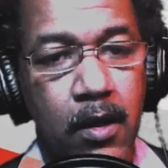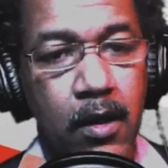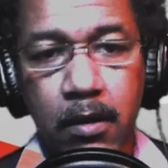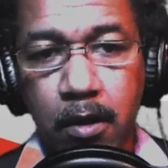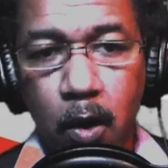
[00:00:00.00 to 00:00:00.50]

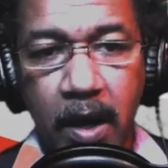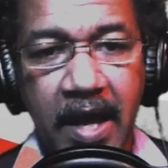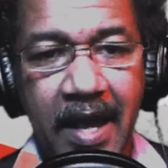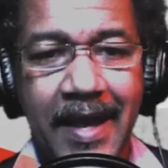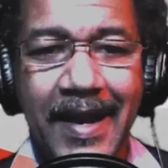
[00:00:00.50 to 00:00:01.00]
Go
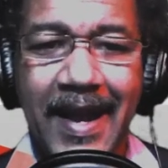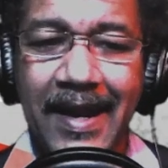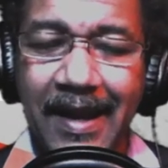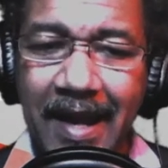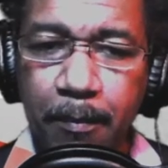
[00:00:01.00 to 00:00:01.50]
ahead and
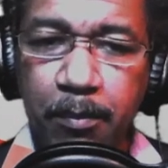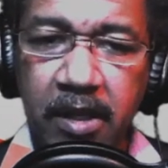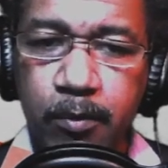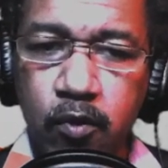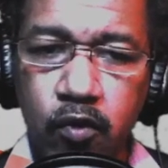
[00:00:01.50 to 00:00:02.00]
let people
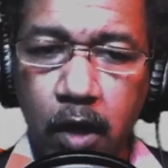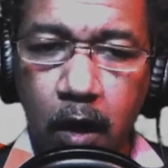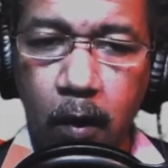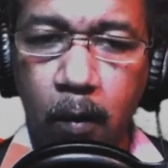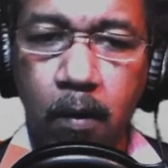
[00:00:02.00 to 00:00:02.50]

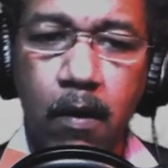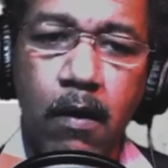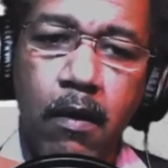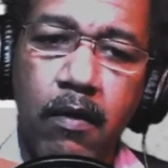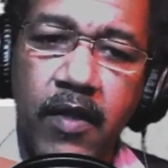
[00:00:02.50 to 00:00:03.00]
know
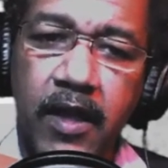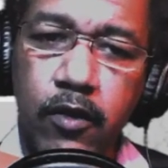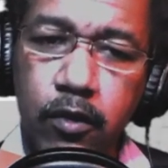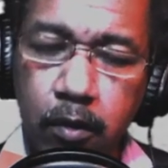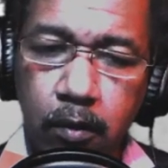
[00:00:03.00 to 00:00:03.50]
that
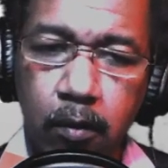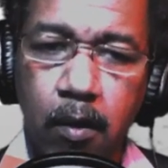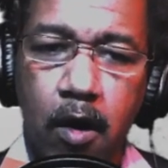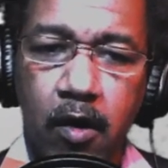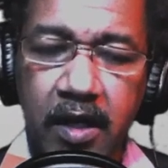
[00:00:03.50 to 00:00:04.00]
you are
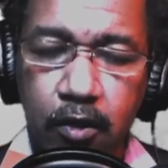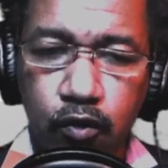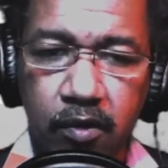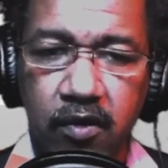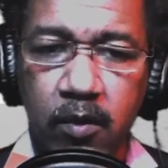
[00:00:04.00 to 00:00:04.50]

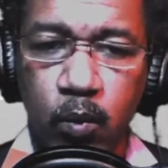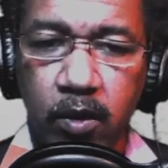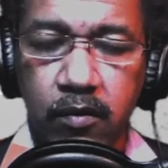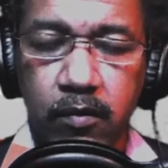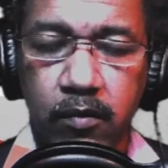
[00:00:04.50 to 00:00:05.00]
interested in
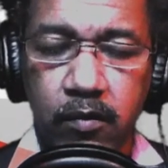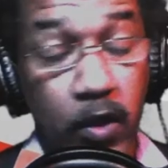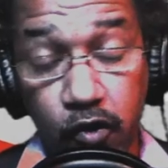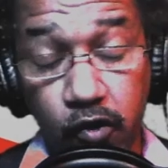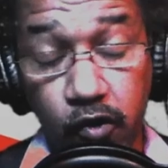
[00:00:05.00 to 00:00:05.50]
what you're
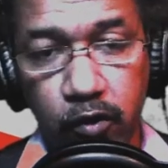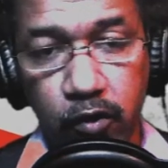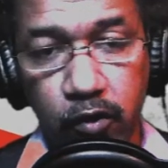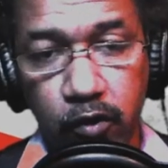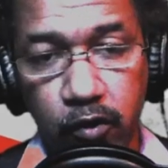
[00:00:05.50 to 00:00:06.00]
interested in.